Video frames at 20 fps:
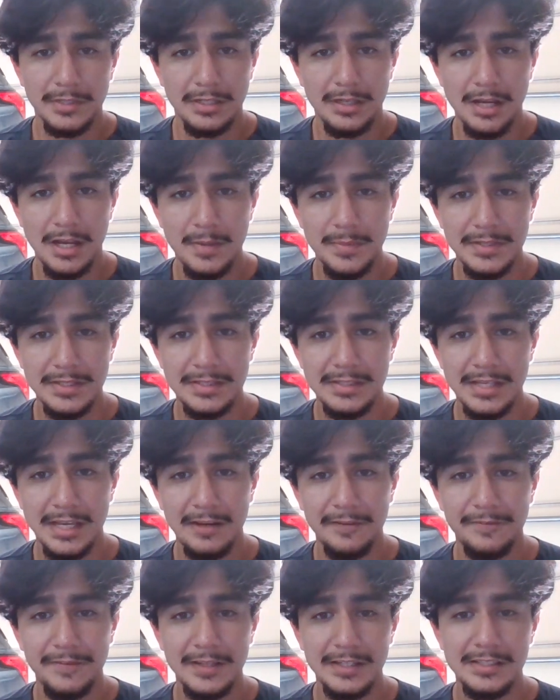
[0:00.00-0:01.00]
of the common side
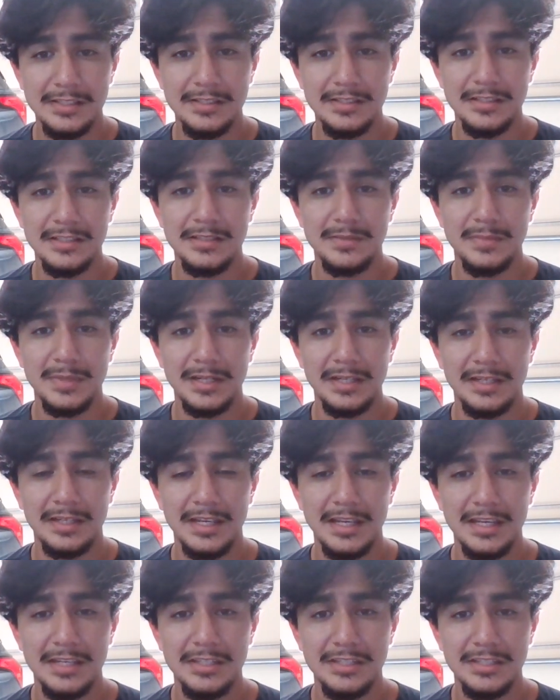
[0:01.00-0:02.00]
effects of this
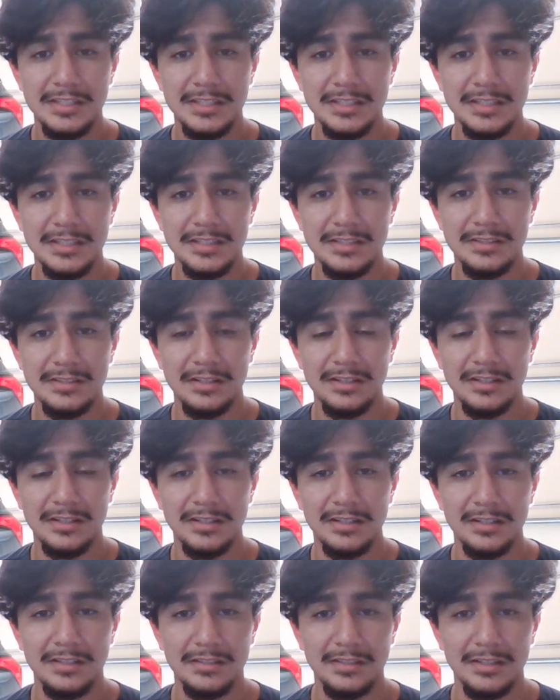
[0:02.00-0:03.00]
medications
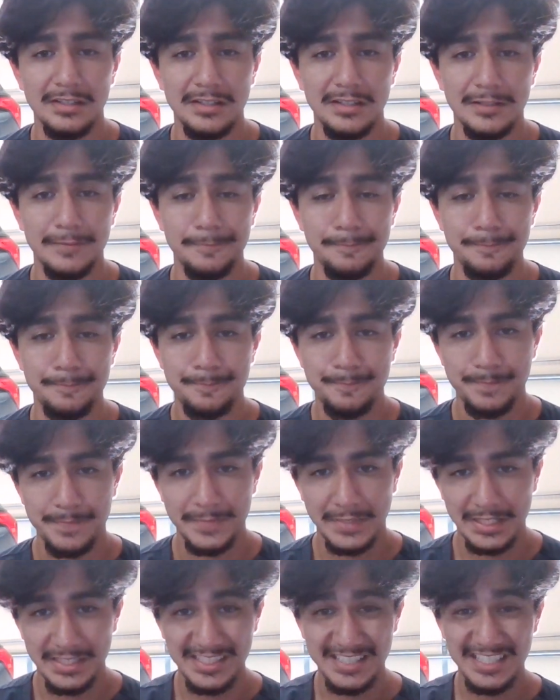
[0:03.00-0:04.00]
are
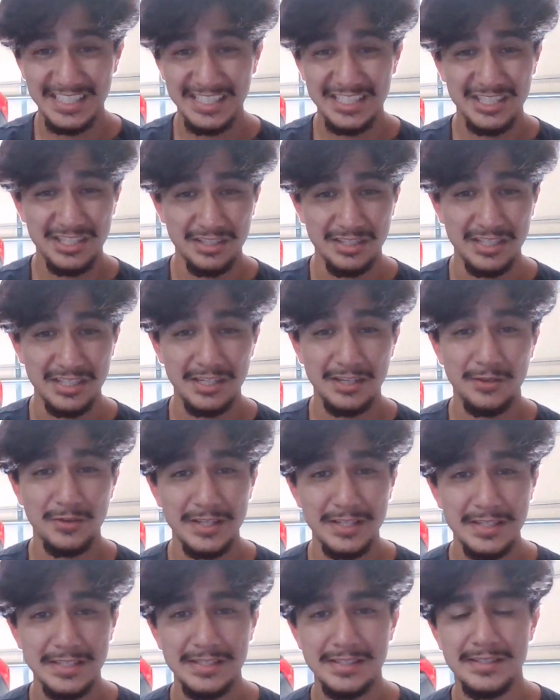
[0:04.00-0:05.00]

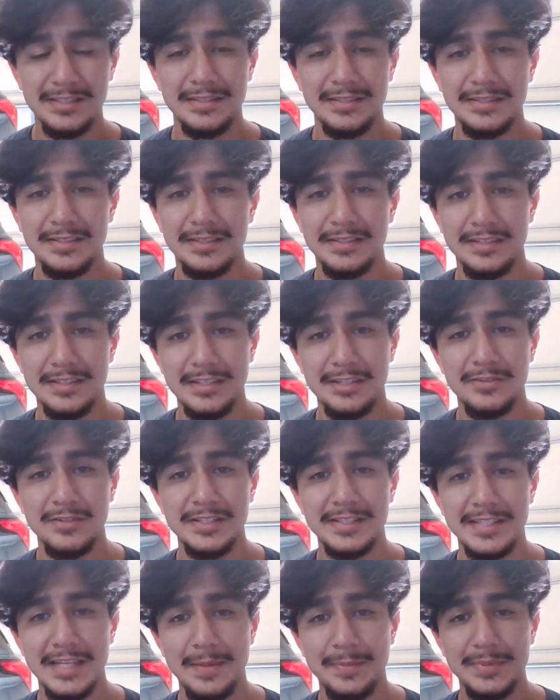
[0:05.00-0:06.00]

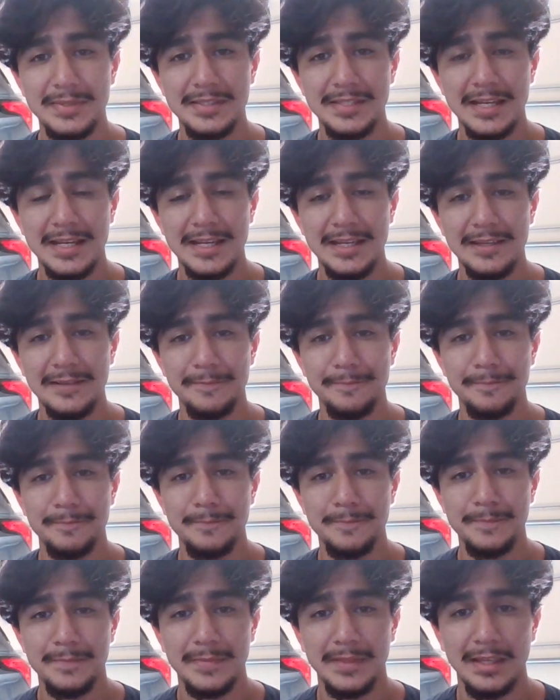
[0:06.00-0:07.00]
decreased appetite
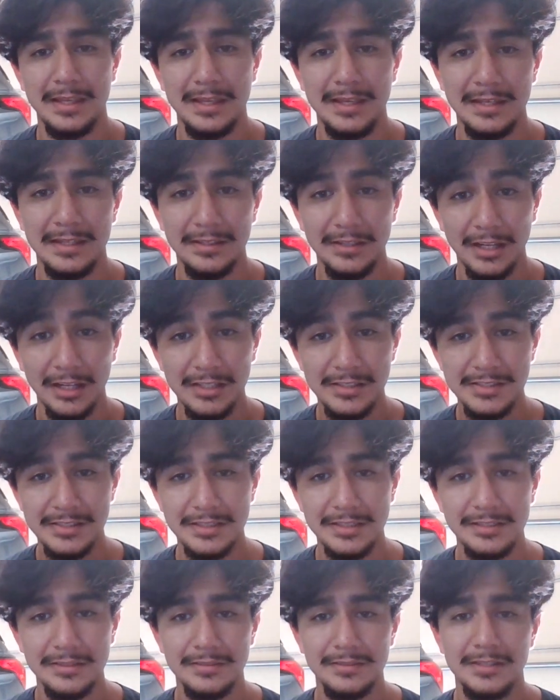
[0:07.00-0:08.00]
and
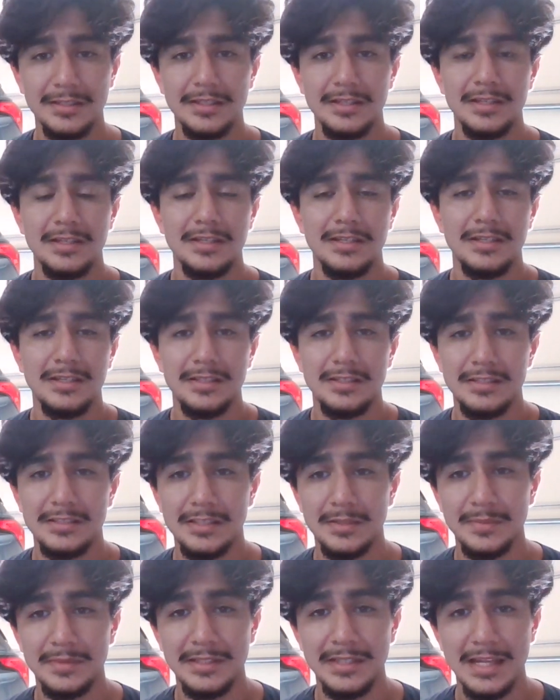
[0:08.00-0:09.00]
nausea.
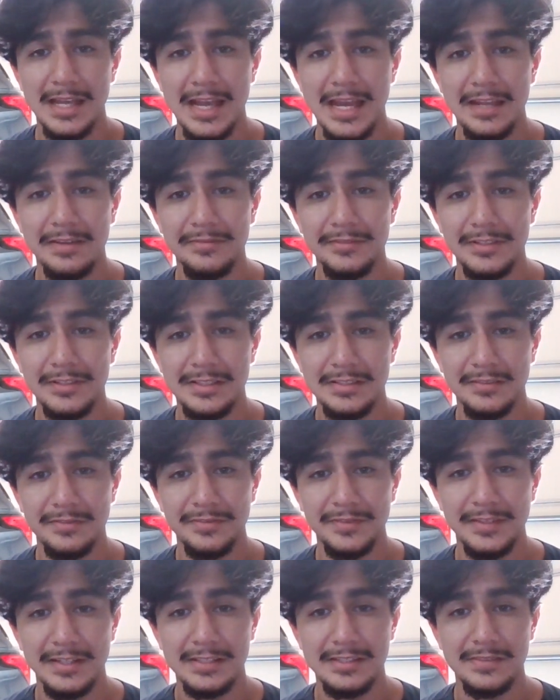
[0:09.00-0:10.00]
Some of the adverse
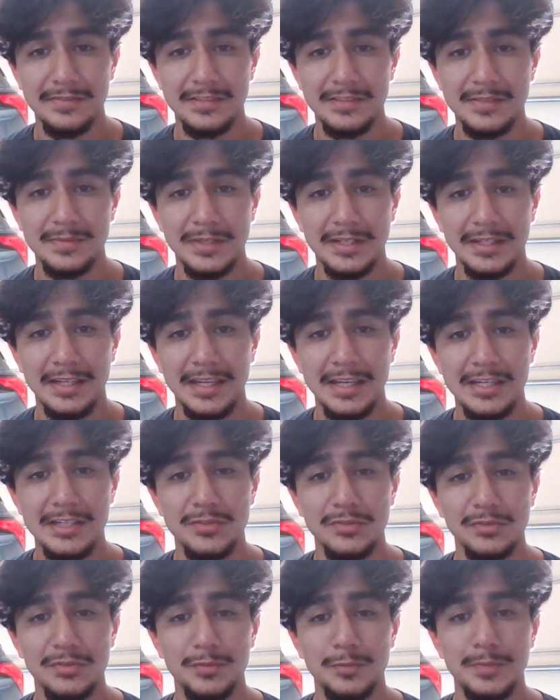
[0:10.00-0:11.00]
effects of this
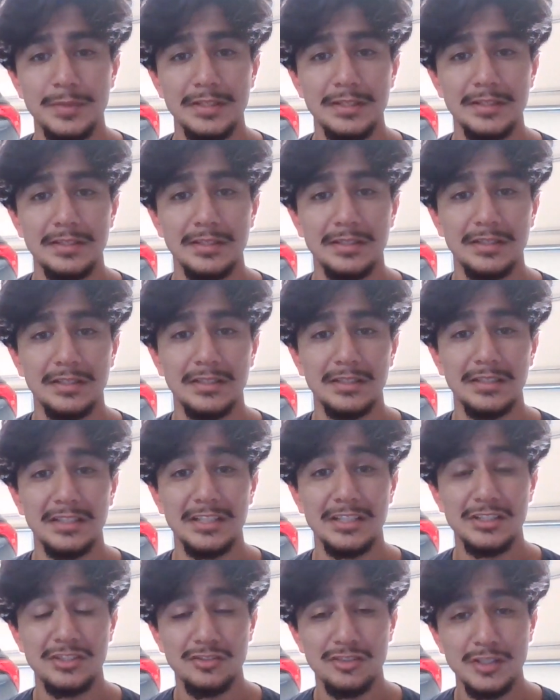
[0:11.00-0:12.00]
medication would be
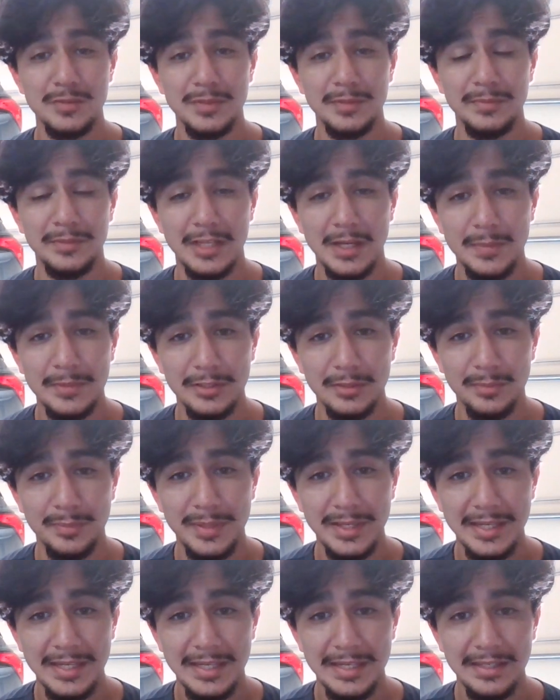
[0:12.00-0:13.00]
extreme abdominal
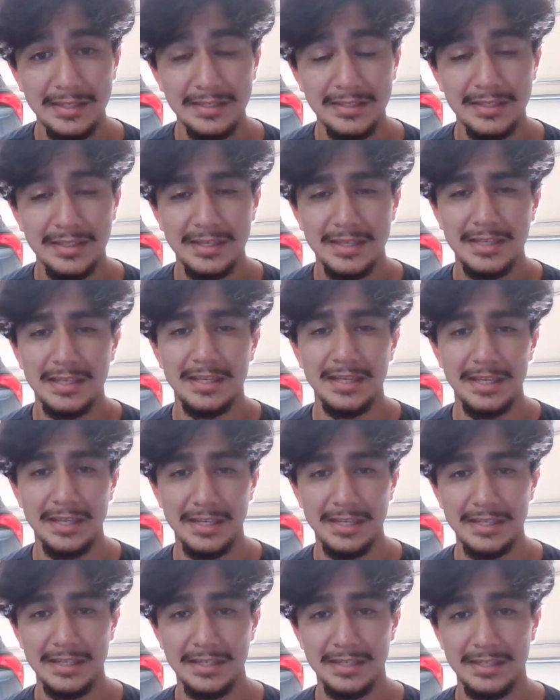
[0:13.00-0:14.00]
pain
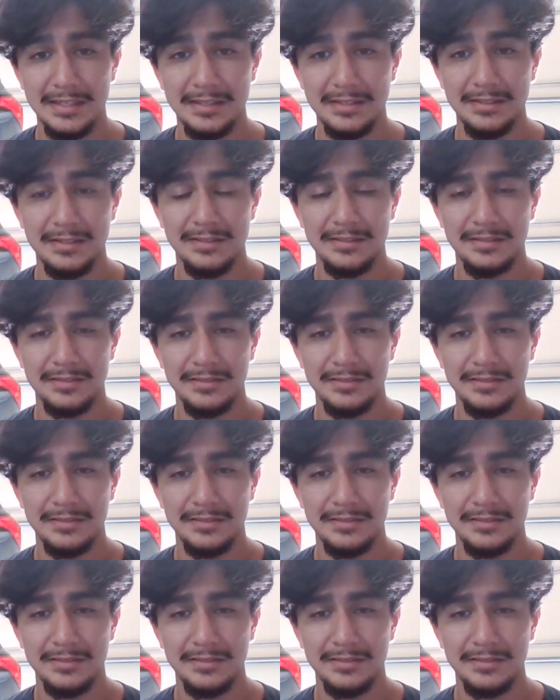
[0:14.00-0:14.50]
and